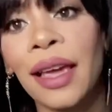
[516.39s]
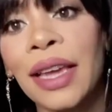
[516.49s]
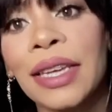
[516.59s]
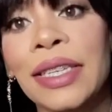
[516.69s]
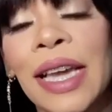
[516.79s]

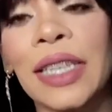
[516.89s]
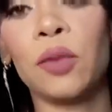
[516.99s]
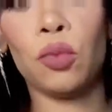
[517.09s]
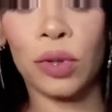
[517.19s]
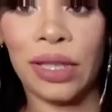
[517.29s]
yes,
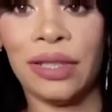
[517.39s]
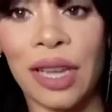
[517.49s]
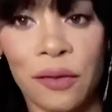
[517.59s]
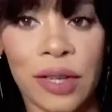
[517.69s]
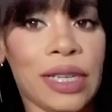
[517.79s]
most
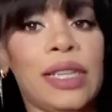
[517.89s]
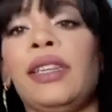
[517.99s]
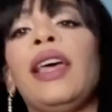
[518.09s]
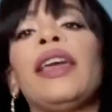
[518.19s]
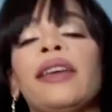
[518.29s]
definitely.
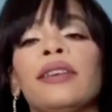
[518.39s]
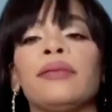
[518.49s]
Like,